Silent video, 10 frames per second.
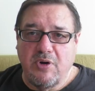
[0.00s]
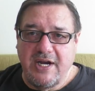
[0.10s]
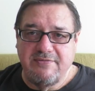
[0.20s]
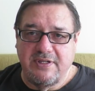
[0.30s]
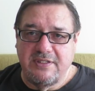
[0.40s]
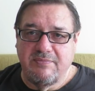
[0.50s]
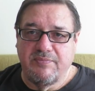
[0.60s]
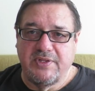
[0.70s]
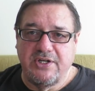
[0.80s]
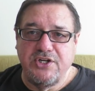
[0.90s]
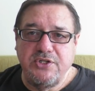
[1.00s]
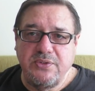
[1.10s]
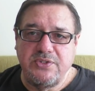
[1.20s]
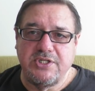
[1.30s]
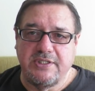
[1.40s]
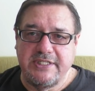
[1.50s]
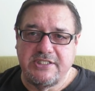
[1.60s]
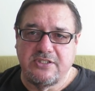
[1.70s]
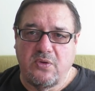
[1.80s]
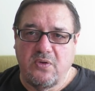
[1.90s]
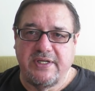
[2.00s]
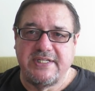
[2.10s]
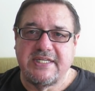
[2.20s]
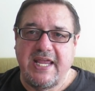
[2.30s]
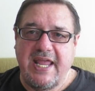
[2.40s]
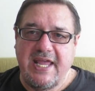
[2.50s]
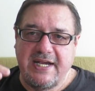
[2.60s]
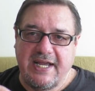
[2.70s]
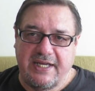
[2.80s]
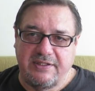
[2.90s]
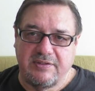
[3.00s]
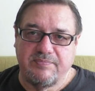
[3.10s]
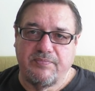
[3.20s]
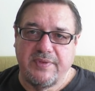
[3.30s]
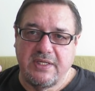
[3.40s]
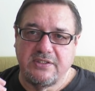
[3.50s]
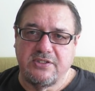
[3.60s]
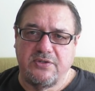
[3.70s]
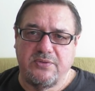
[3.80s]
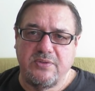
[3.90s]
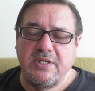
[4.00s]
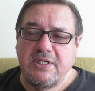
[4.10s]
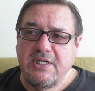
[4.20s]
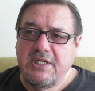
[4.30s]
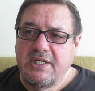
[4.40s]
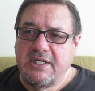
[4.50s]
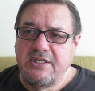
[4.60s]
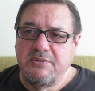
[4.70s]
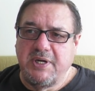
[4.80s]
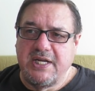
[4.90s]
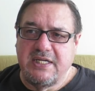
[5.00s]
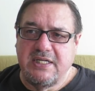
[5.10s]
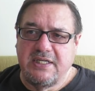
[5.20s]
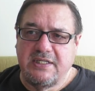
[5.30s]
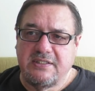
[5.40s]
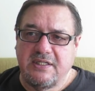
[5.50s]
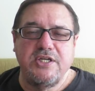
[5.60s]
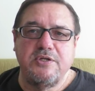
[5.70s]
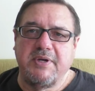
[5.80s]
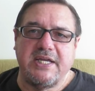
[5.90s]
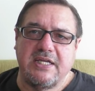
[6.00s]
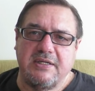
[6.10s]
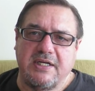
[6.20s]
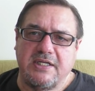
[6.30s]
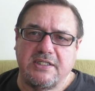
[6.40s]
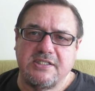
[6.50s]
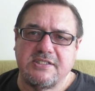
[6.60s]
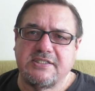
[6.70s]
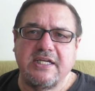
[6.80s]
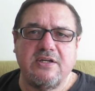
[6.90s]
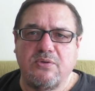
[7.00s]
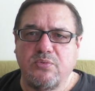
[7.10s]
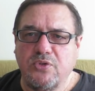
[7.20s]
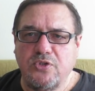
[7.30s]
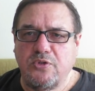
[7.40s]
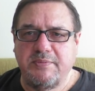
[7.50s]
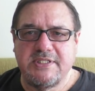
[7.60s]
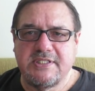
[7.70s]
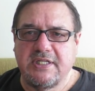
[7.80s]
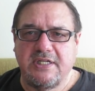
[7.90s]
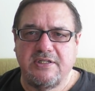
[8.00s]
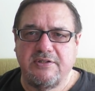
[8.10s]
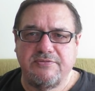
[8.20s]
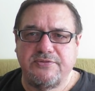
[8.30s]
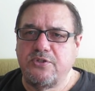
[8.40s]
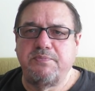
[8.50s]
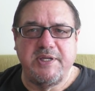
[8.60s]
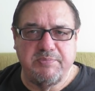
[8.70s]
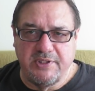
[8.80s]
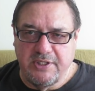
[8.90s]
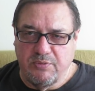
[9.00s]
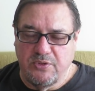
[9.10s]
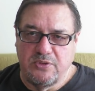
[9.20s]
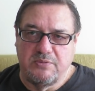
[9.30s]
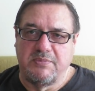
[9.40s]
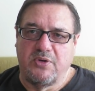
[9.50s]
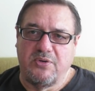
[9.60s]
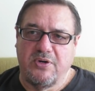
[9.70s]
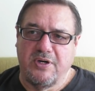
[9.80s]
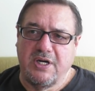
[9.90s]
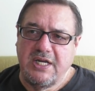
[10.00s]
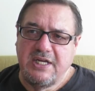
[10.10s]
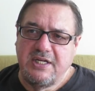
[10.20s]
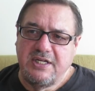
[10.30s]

private that are usually sold as add-on. So you might get a single room instead of two people in a room, or